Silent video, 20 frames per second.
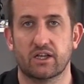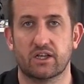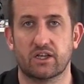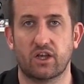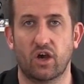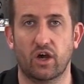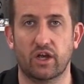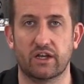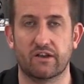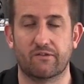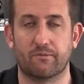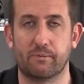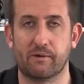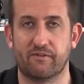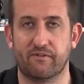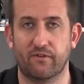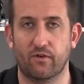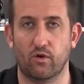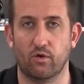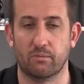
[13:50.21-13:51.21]
kind of
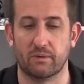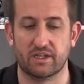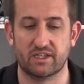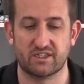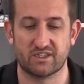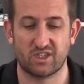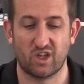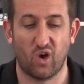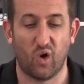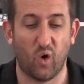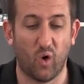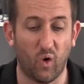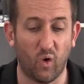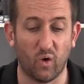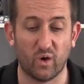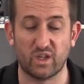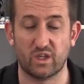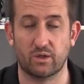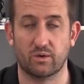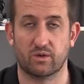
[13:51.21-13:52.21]
performance,
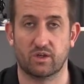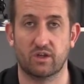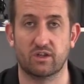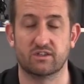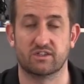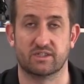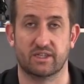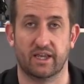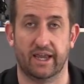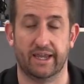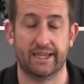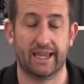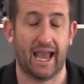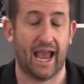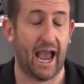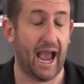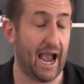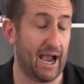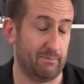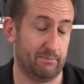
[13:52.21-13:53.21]
or you could say
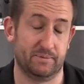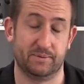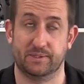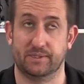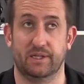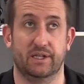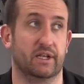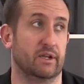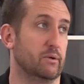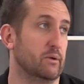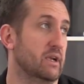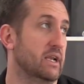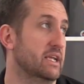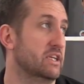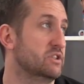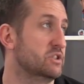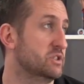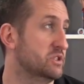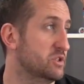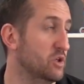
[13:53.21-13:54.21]
absolutely
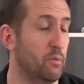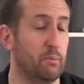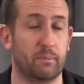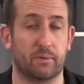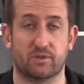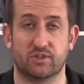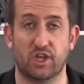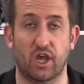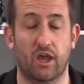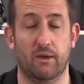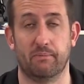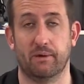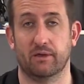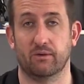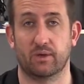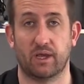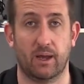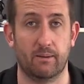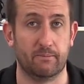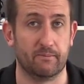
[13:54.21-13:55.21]
super turbo
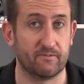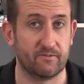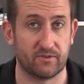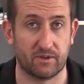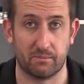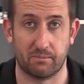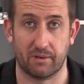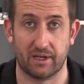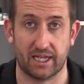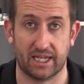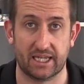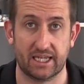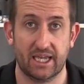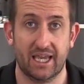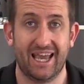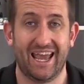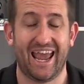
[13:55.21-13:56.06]
comfortably